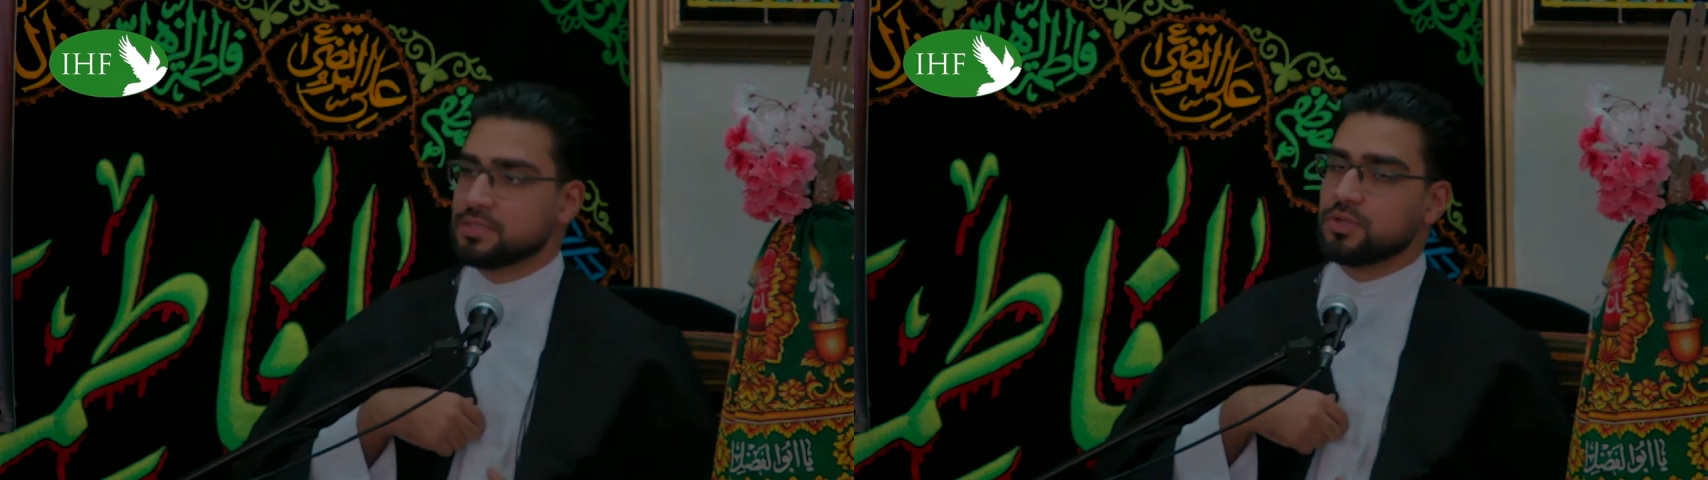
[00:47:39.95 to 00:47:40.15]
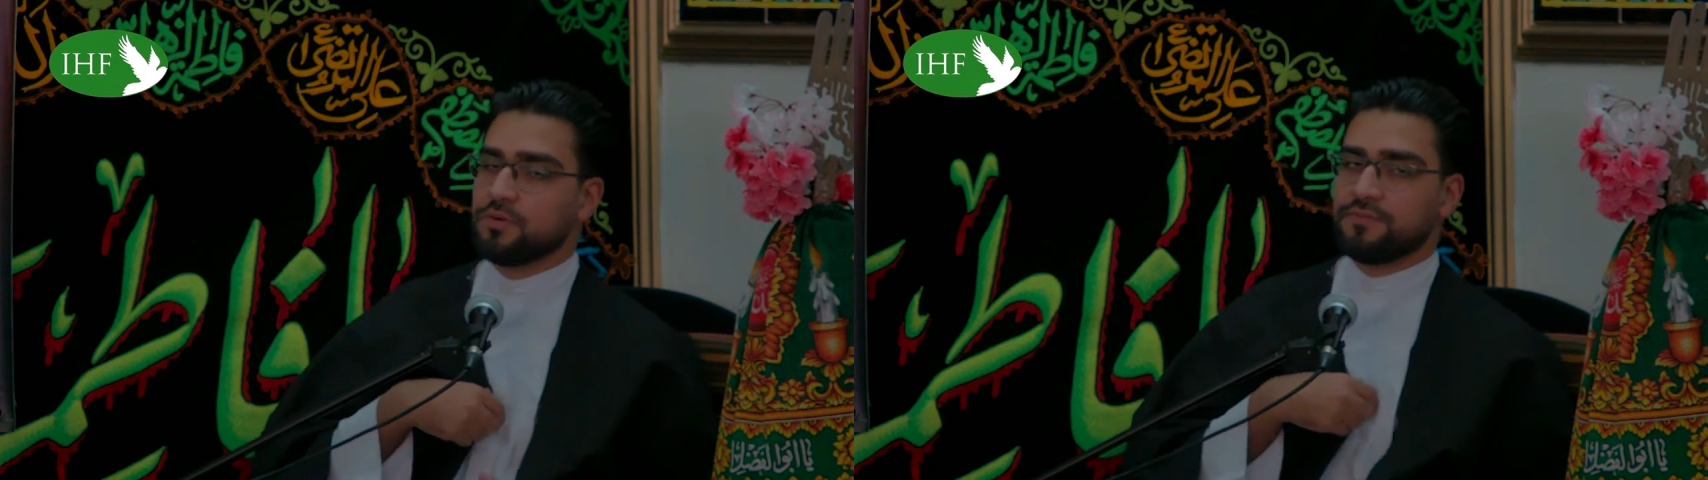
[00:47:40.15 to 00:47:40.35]

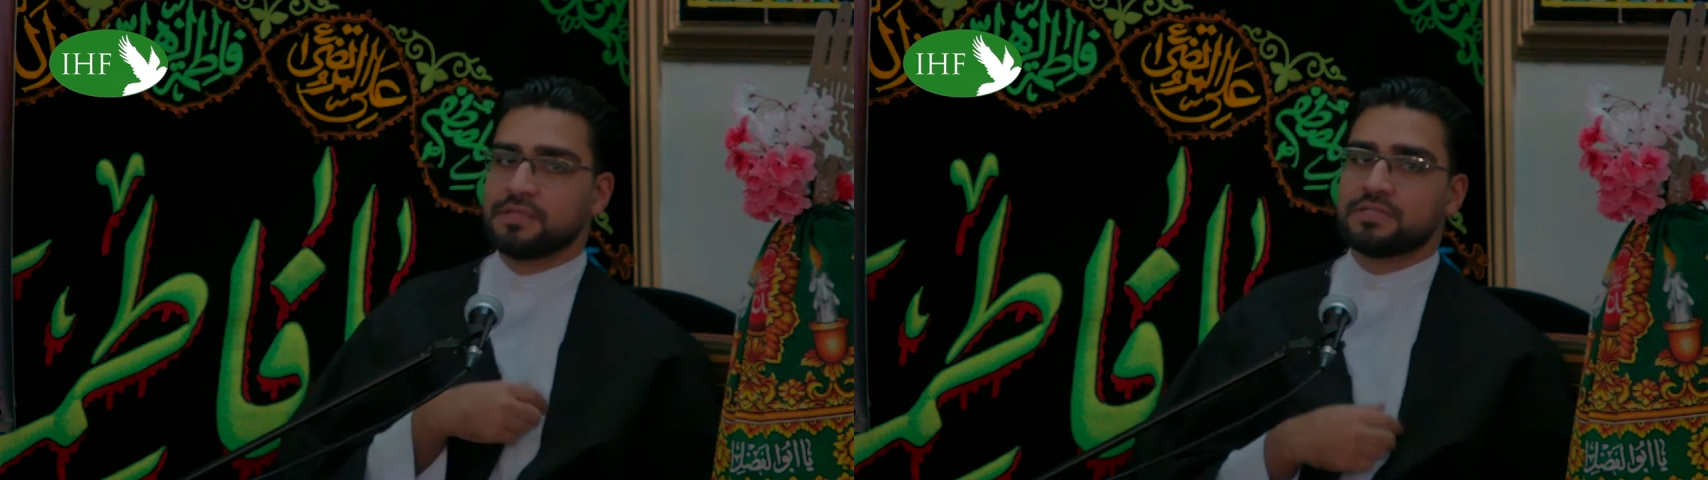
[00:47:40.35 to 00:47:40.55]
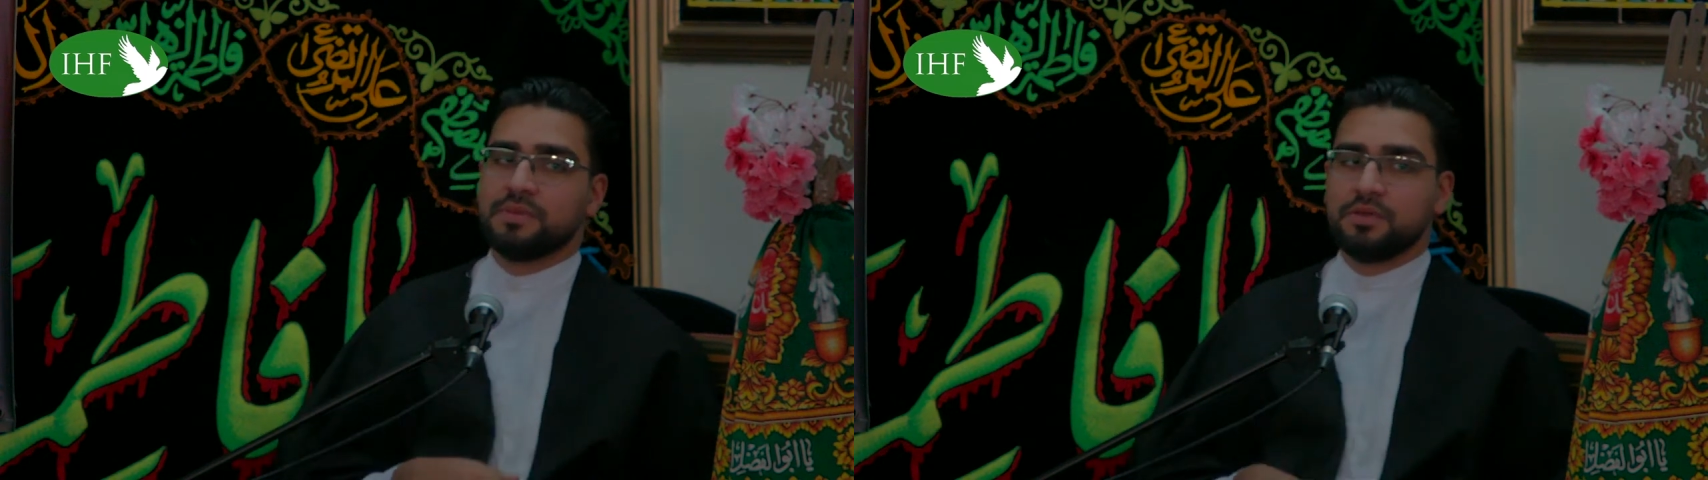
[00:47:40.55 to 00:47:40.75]
tawfiq
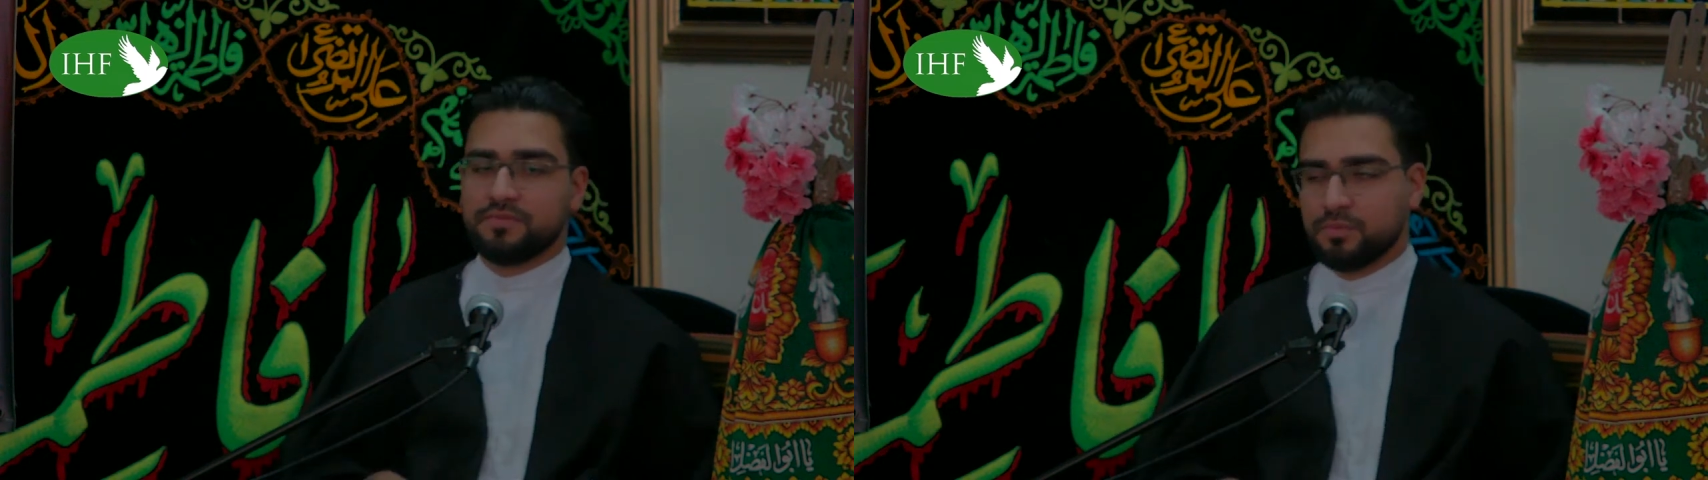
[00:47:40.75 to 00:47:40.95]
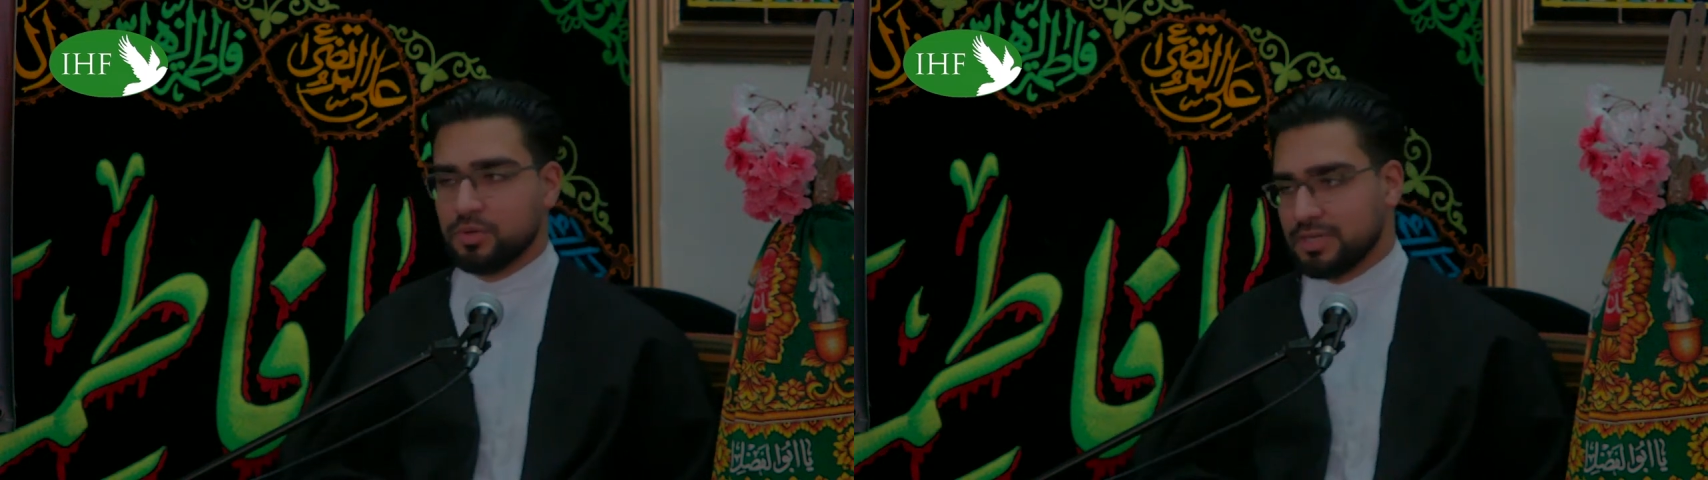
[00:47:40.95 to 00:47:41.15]
to be of
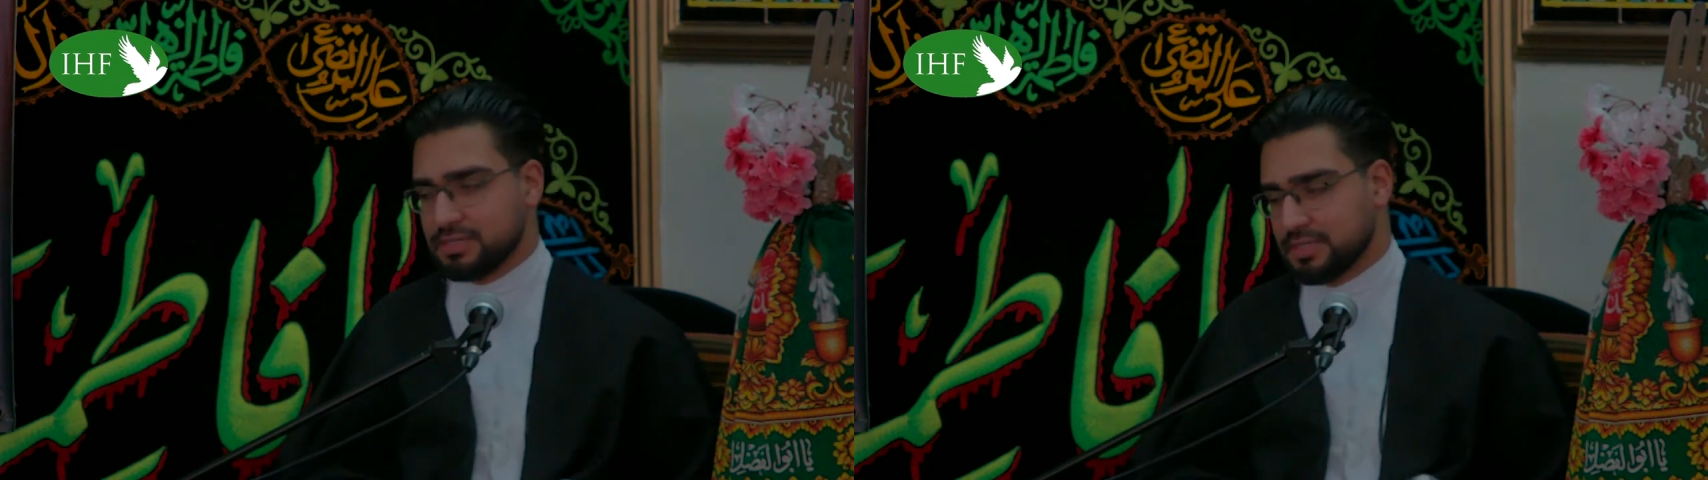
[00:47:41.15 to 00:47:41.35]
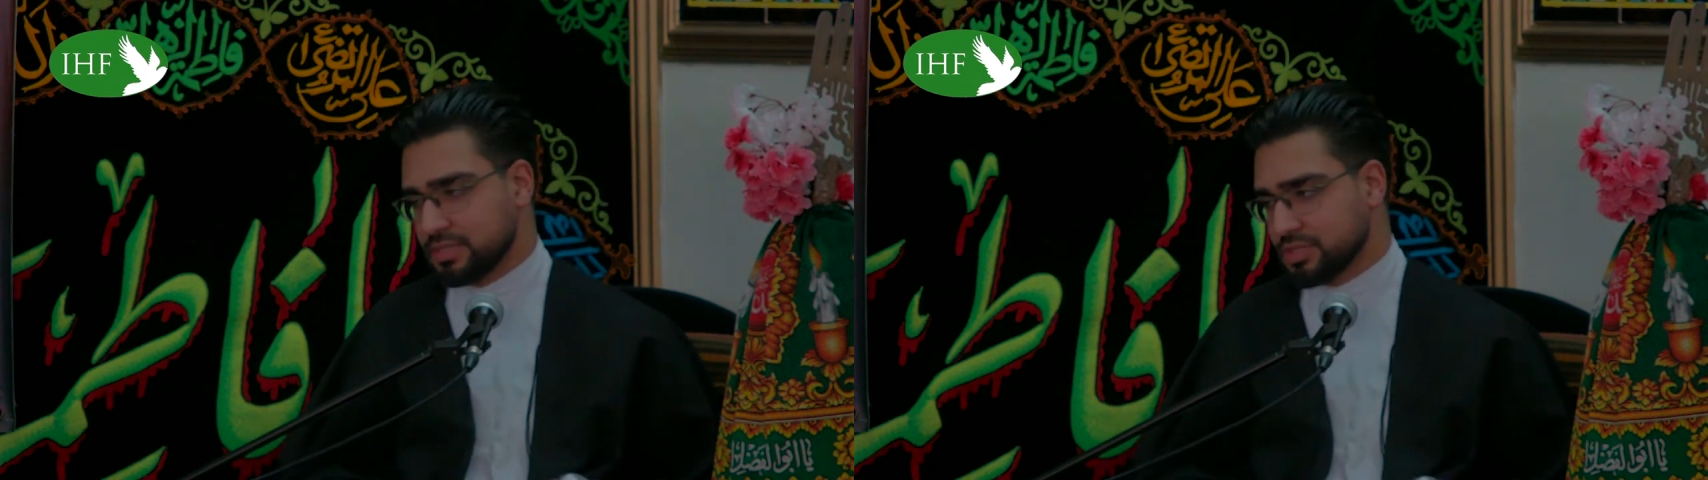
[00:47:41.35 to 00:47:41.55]
the
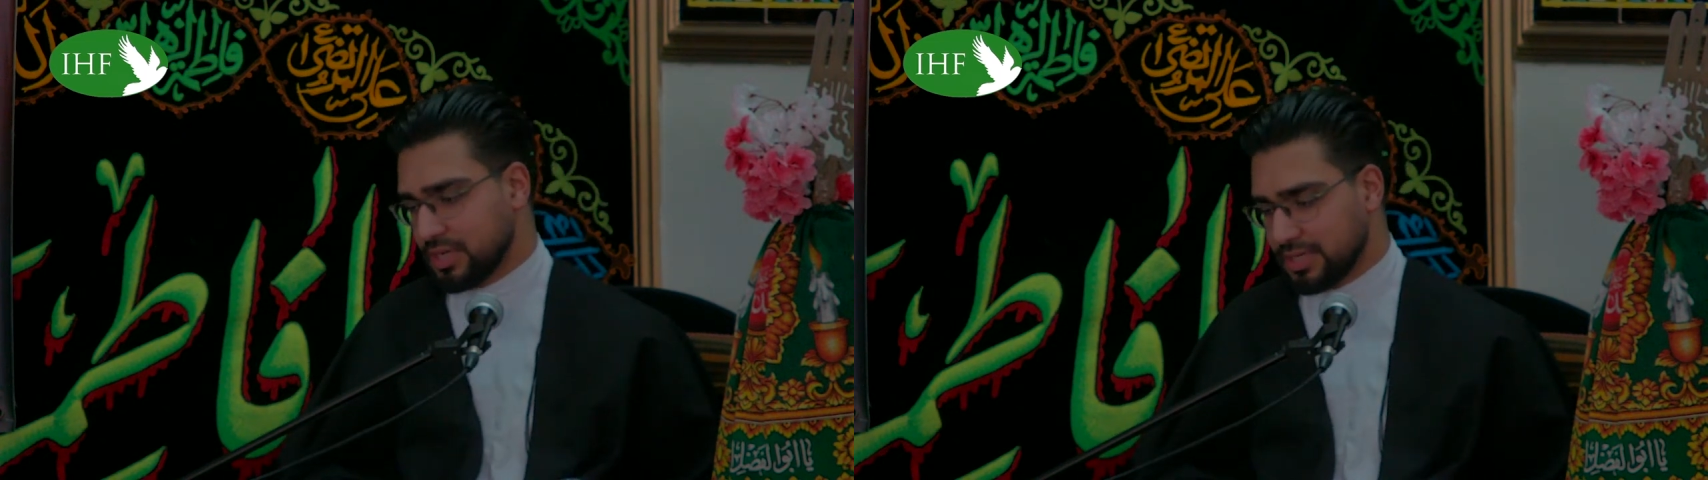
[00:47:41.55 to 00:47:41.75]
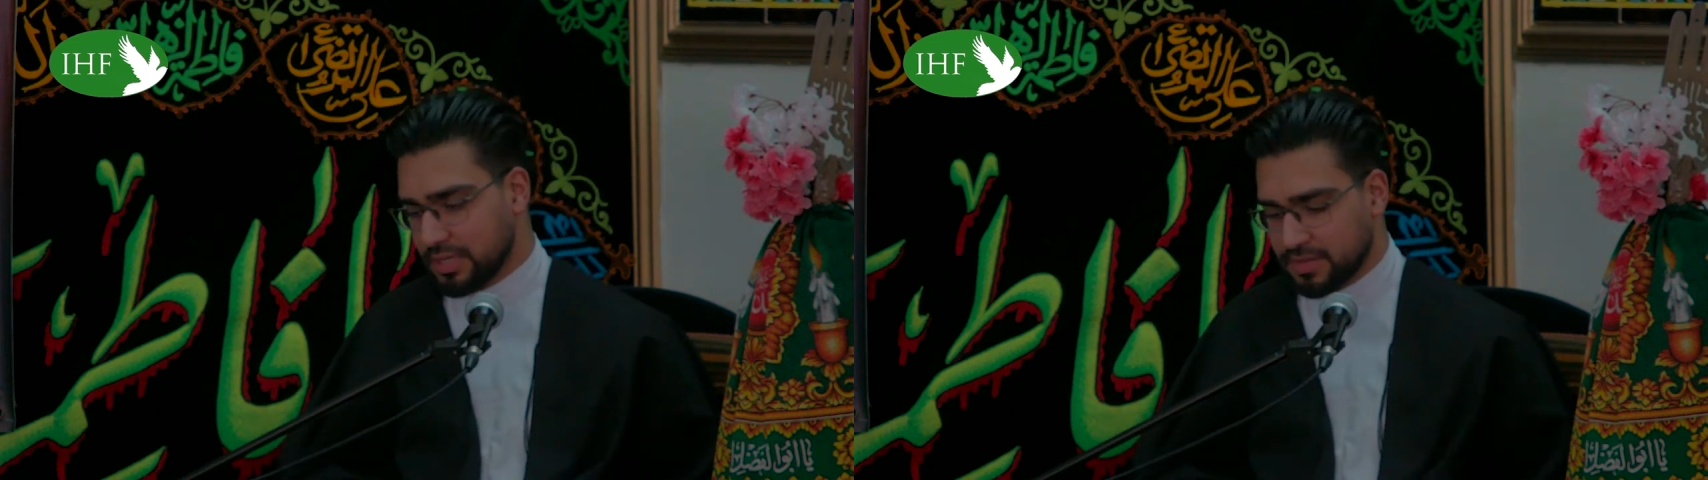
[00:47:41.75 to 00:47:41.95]
mukhlaseen, inshaAllah.